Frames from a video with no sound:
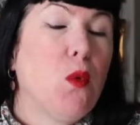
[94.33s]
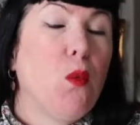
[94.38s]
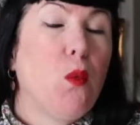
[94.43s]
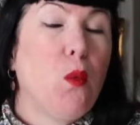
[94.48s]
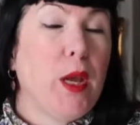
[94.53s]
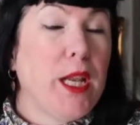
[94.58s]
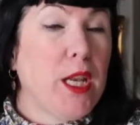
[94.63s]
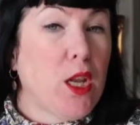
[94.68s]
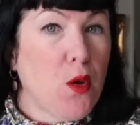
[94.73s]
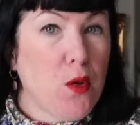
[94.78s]

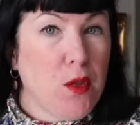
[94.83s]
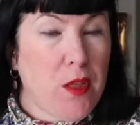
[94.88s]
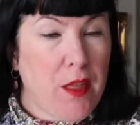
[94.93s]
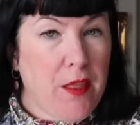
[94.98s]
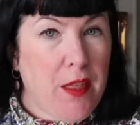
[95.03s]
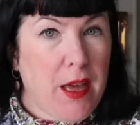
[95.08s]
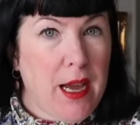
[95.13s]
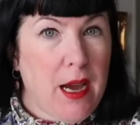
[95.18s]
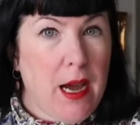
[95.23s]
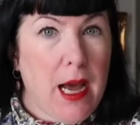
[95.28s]
We know that
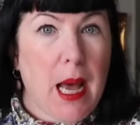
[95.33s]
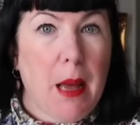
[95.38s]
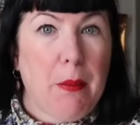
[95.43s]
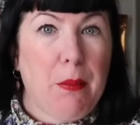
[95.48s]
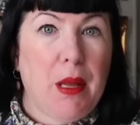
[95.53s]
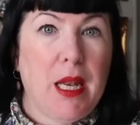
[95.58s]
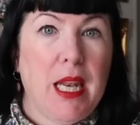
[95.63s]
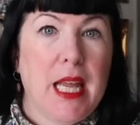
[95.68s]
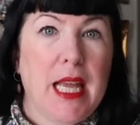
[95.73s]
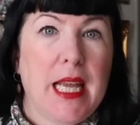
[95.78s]
they are
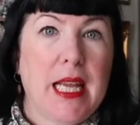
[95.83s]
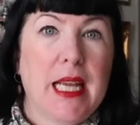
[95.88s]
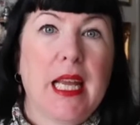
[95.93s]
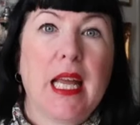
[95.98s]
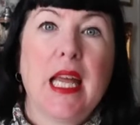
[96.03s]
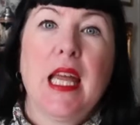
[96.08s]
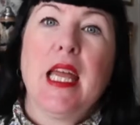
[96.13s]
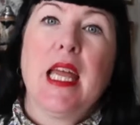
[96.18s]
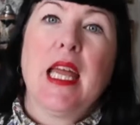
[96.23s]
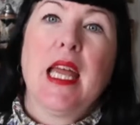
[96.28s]
happening
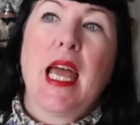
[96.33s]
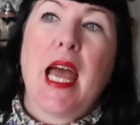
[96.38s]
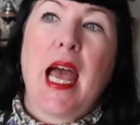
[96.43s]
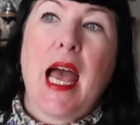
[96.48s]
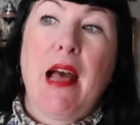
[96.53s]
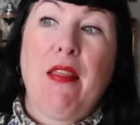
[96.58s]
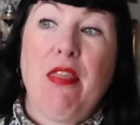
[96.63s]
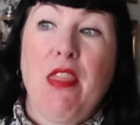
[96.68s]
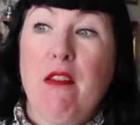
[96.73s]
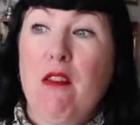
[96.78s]

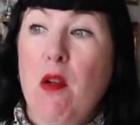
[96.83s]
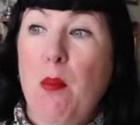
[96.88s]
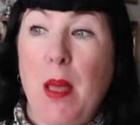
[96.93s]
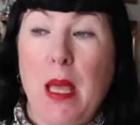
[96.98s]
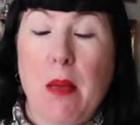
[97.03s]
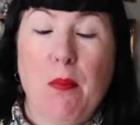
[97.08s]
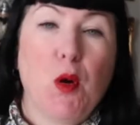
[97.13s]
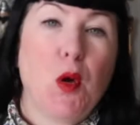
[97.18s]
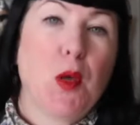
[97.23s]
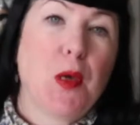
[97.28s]
and there are
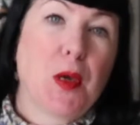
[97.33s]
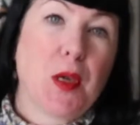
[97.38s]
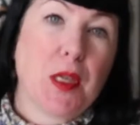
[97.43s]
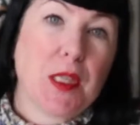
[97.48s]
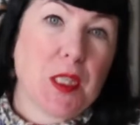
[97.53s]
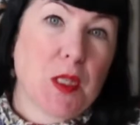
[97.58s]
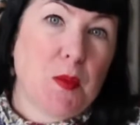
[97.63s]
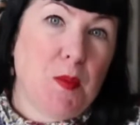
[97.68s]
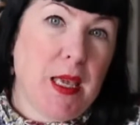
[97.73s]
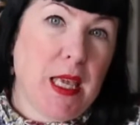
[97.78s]
people who
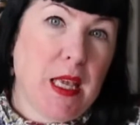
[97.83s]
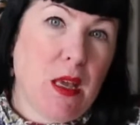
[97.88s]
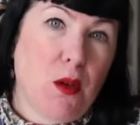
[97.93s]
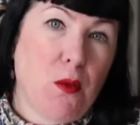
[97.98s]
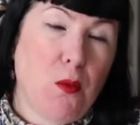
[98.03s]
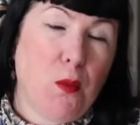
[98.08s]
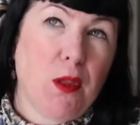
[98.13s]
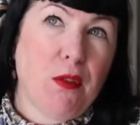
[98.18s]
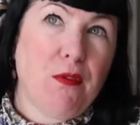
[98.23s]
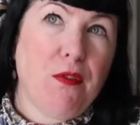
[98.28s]
can
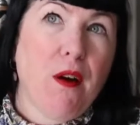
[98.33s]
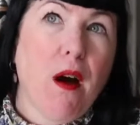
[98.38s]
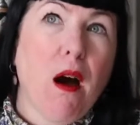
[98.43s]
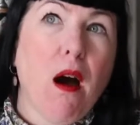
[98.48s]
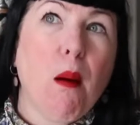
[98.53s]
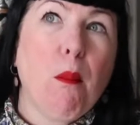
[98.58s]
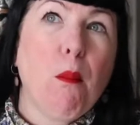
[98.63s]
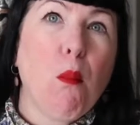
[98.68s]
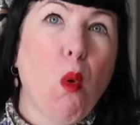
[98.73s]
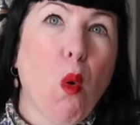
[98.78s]
speak with
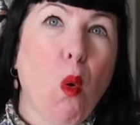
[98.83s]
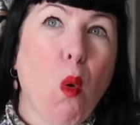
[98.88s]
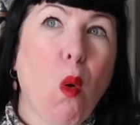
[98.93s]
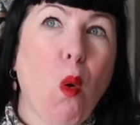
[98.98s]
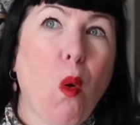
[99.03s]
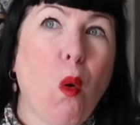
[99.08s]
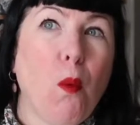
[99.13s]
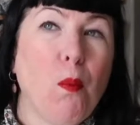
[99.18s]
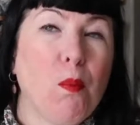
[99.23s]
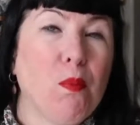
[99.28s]
far
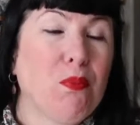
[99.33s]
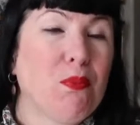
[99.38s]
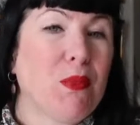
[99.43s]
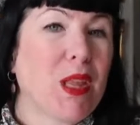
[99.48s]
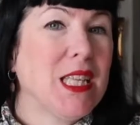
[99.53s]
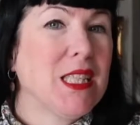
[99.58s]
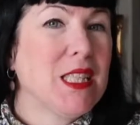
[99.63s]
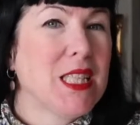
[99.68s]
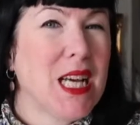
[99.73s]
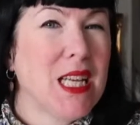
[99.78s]
more
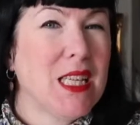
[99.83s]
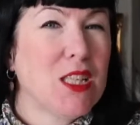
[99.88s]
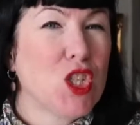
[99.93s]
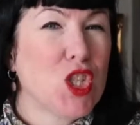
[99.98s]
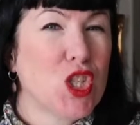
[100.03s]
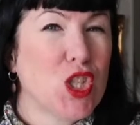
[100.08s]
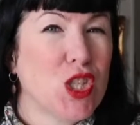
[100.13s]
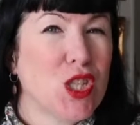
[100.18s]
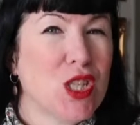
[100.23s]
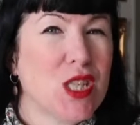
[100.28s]

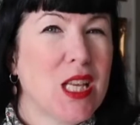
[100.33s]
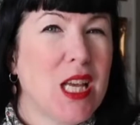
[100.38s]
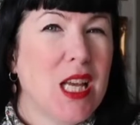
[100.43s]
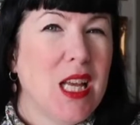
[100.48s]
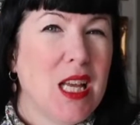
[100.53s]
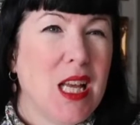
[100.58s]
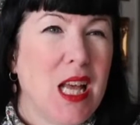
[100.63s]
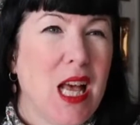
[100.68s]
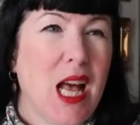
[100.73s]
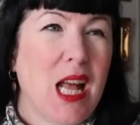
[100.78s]
intelligence,
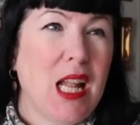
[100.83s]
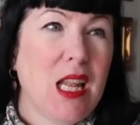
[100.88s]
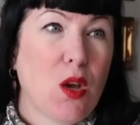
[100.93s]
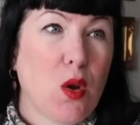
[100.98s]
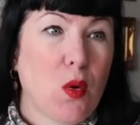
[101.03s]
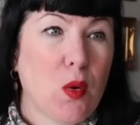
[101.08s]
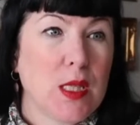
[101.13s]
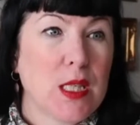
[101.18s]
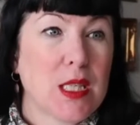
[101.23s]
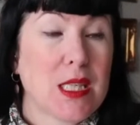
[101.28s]

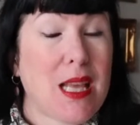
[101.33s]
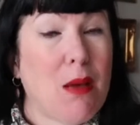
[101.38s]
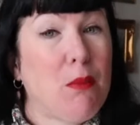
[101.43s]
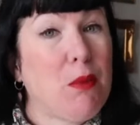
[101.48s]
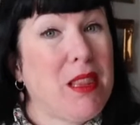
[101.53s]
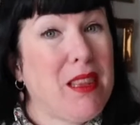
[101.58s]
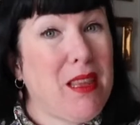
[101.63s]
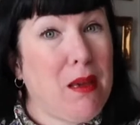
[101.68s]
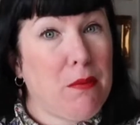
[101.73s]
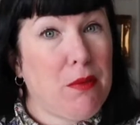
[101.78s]
eloquence and
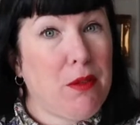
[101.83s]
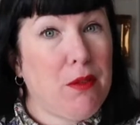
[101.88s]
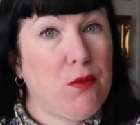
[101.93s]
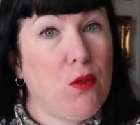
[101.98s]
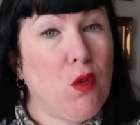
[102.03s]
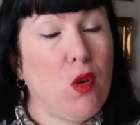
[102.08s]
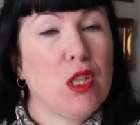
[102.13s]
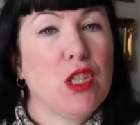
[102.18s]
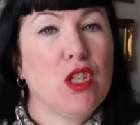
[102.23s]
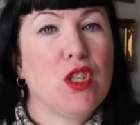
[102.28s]
with depth of
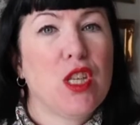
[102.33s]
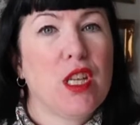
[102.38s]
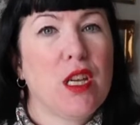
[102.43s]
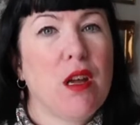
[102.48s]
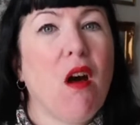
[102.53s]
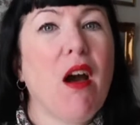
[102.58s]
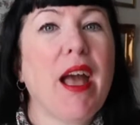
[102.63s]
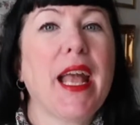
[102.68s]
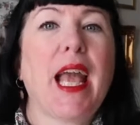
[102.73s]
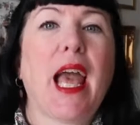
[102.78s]
knowledge than
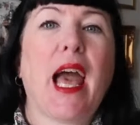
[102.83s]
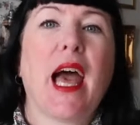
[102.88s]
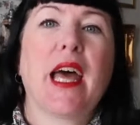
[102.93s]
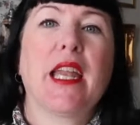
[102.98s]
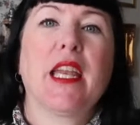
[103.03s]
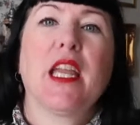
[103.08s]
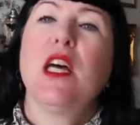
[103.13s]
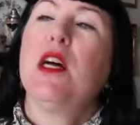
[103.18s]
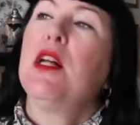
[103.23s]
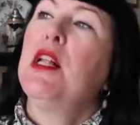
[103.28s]
I
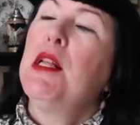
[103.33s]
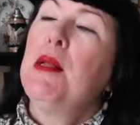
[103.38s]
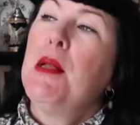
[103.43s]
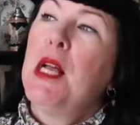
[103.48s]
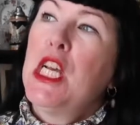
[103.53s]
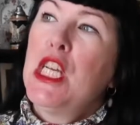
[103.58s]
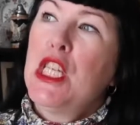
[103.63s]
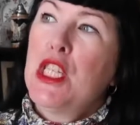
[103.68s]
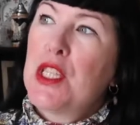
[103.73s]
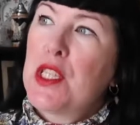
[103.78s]
can.
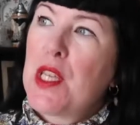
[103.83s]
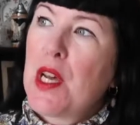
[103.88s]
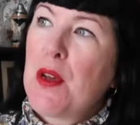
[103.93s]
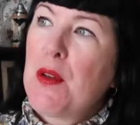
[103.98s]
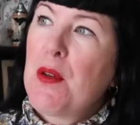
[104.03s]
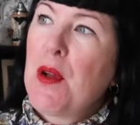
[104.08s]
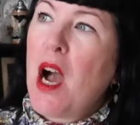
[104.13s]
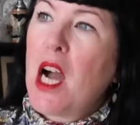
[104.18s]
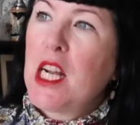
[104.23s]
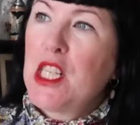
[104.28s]

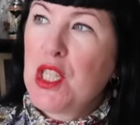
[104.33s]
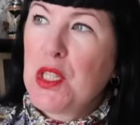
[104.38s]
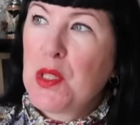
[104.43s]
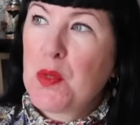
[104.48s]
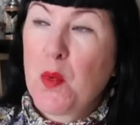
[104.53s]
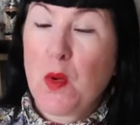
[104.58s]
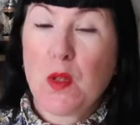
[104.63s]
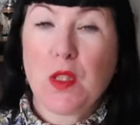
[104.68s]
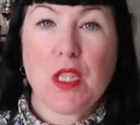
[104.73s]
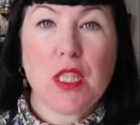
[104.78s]
So I
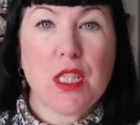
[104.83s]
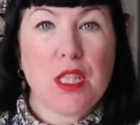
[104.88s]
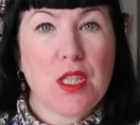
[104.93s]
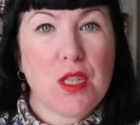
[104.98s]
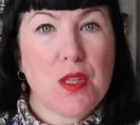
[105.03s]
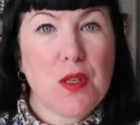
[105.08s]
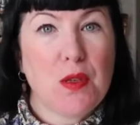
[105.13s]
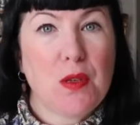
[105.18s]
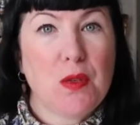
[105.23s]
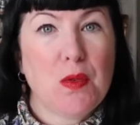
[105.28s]
just wanted
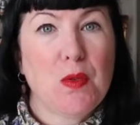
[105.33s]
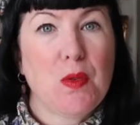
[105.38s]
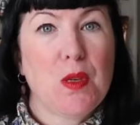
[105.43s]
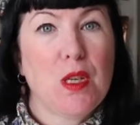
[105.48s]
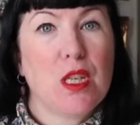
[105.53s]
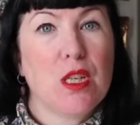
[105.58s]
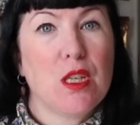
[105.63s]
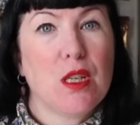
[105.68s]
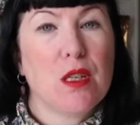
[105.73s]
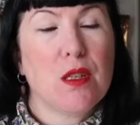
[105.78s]
to
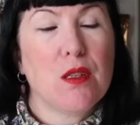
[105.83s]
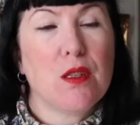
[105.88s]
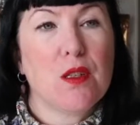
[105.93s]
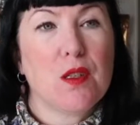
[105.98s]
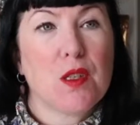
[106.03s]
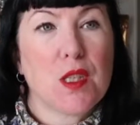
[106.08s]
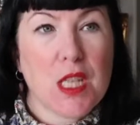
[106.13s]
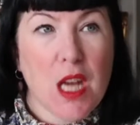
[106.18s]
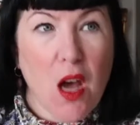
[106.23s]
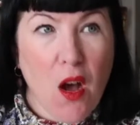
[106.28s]

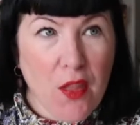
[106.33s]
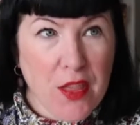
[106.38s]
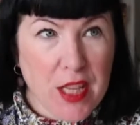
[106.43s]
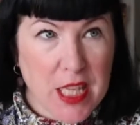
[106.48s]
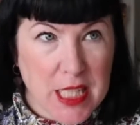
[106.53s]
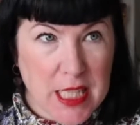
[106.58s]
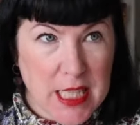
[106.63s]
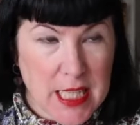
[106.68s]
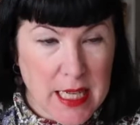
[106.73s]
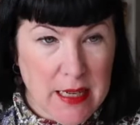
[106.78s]
start
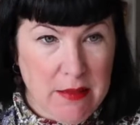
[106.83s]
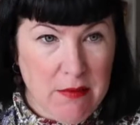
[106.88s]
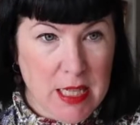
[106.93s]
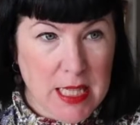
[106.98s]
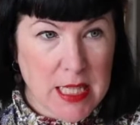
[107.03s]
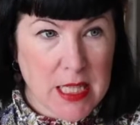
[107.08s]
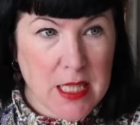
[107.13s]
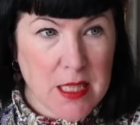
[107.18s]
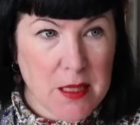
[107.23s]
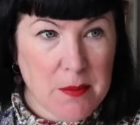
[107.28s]
this
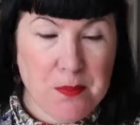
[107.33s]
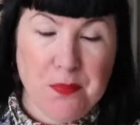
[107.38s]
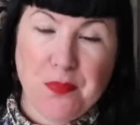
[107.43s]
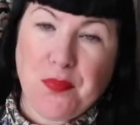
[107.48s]
series,